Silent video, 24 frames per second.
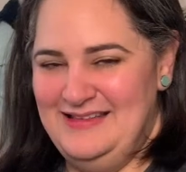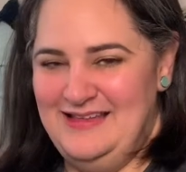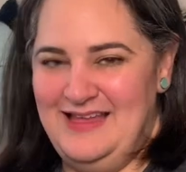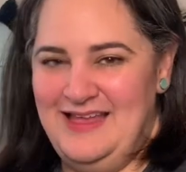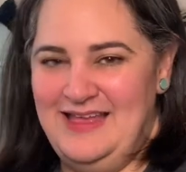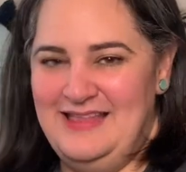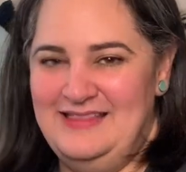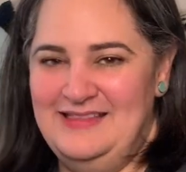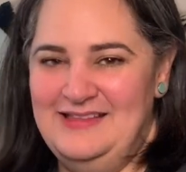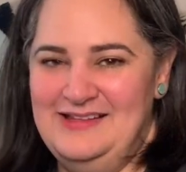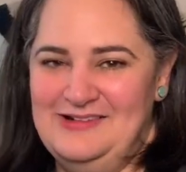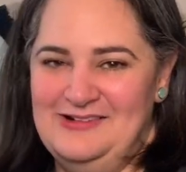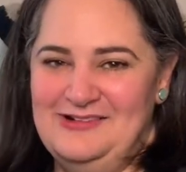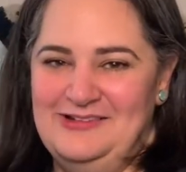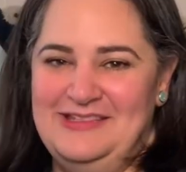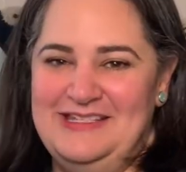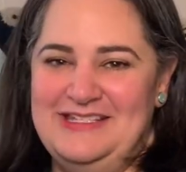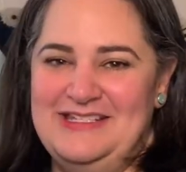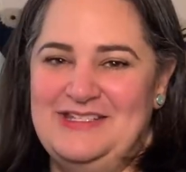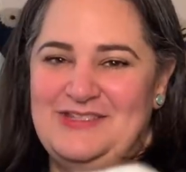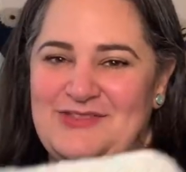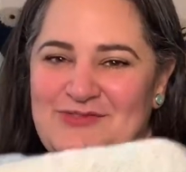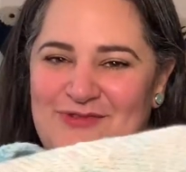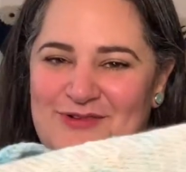I literally
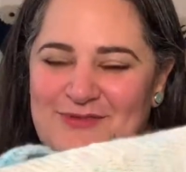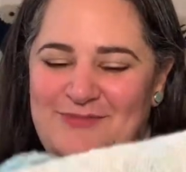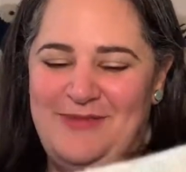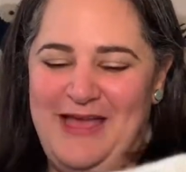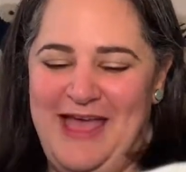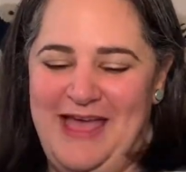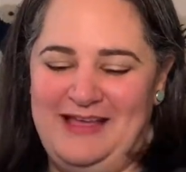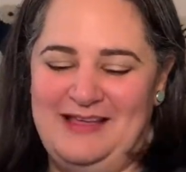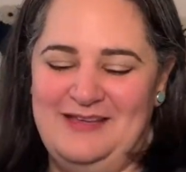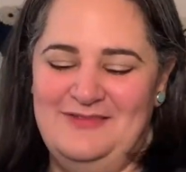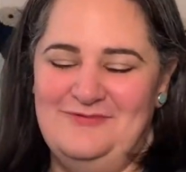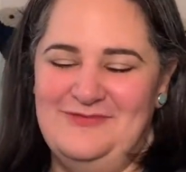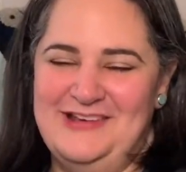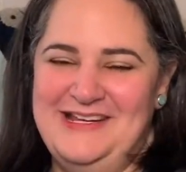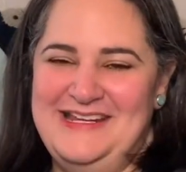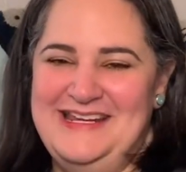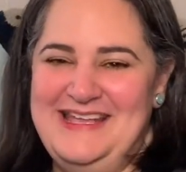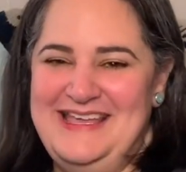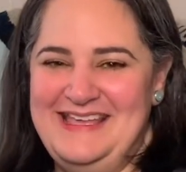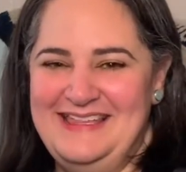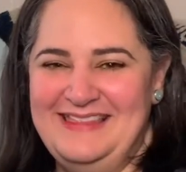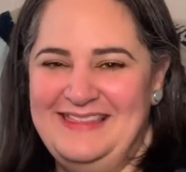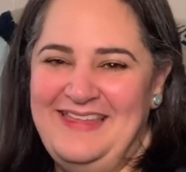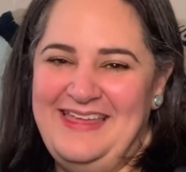just ripped back and
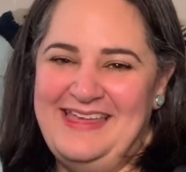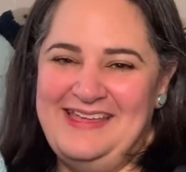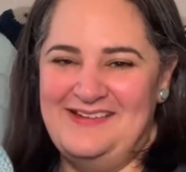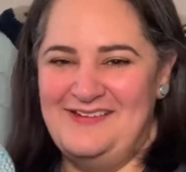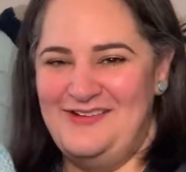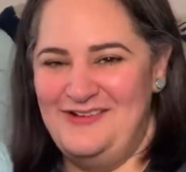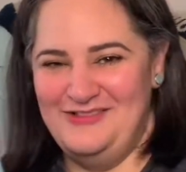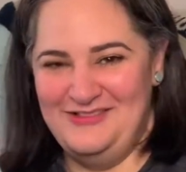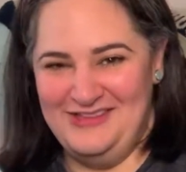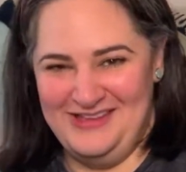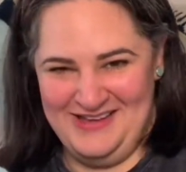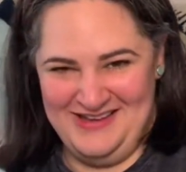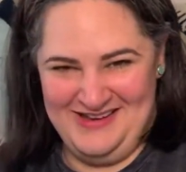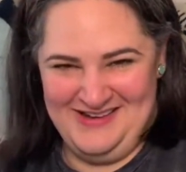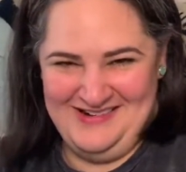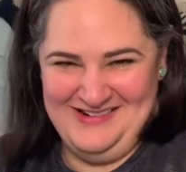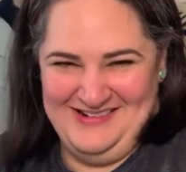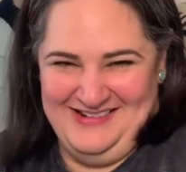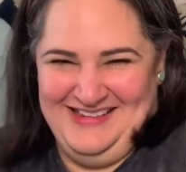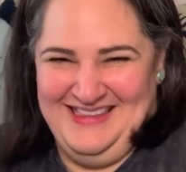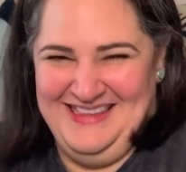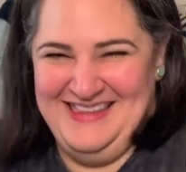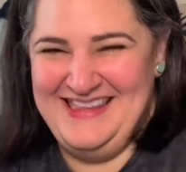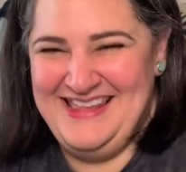reknit like all the
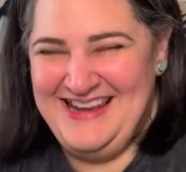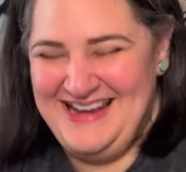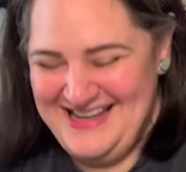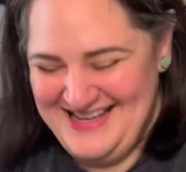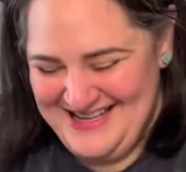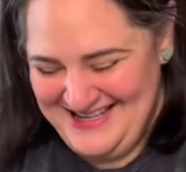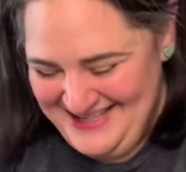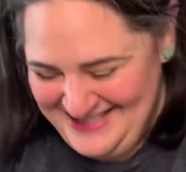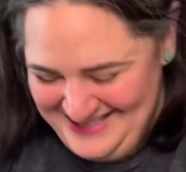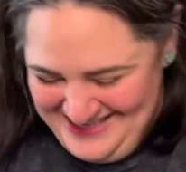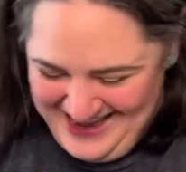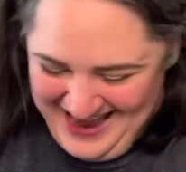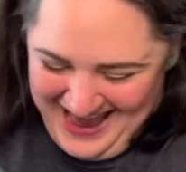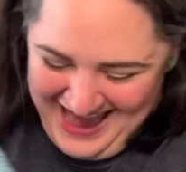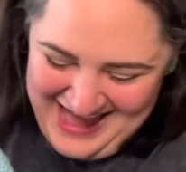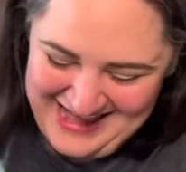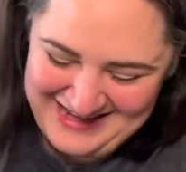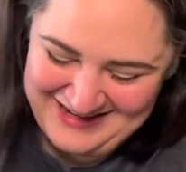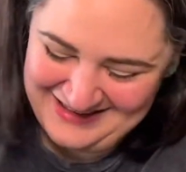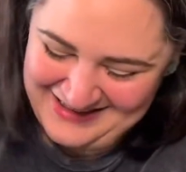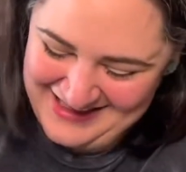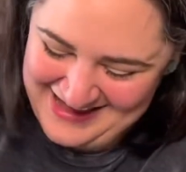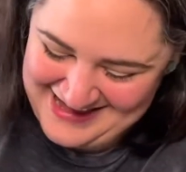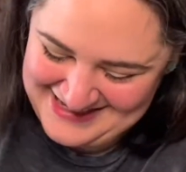yarn that I
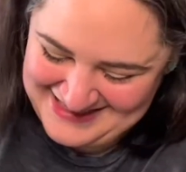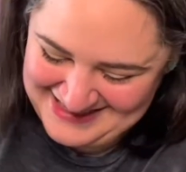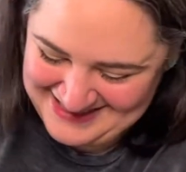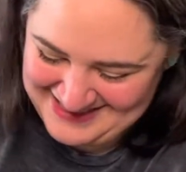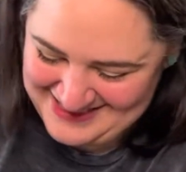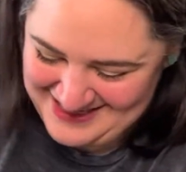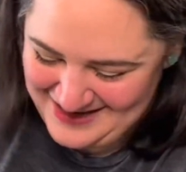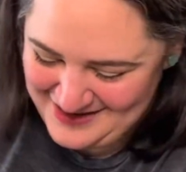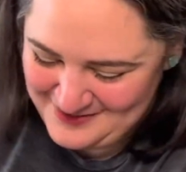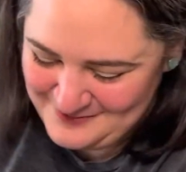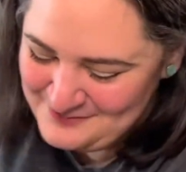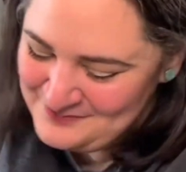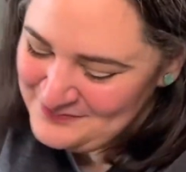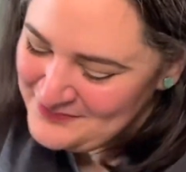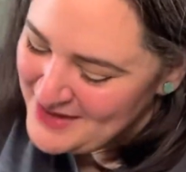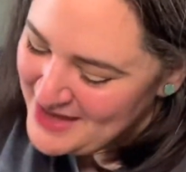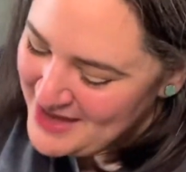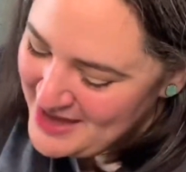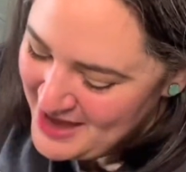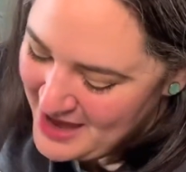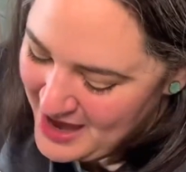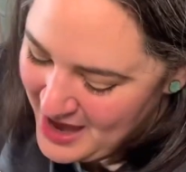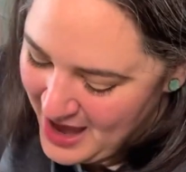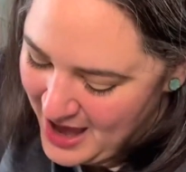had last time.
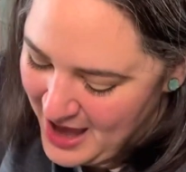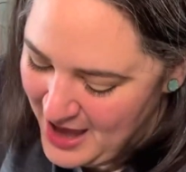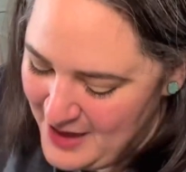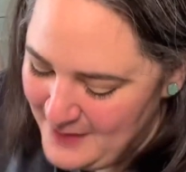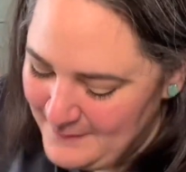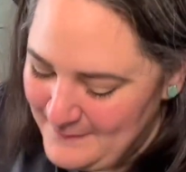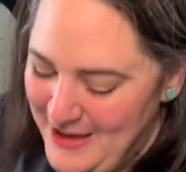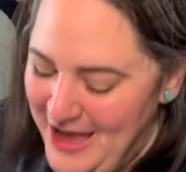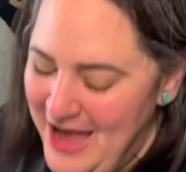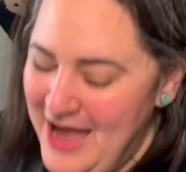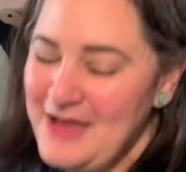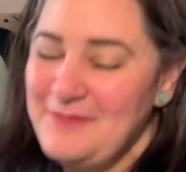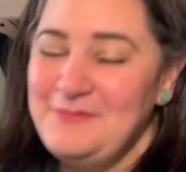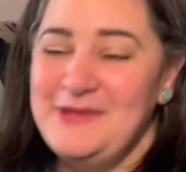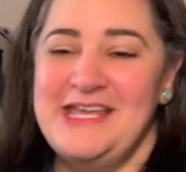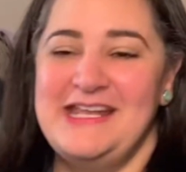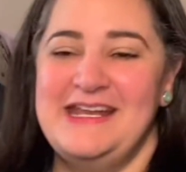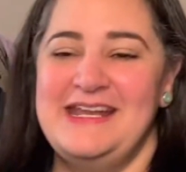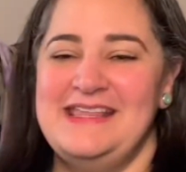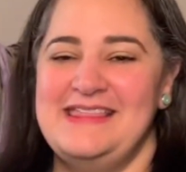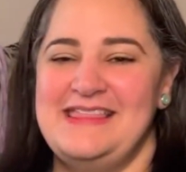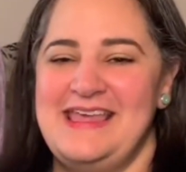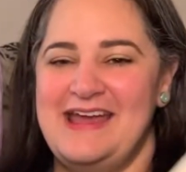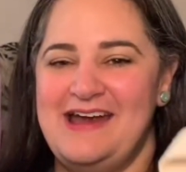I'm
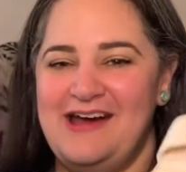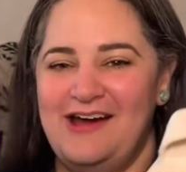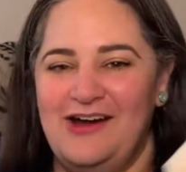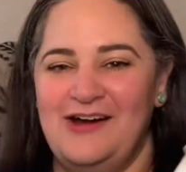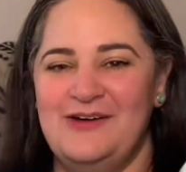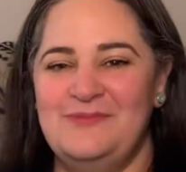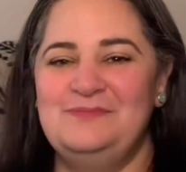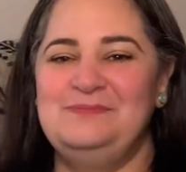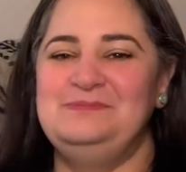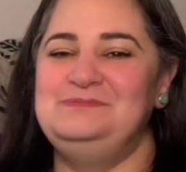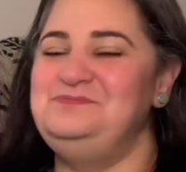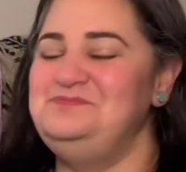getting there.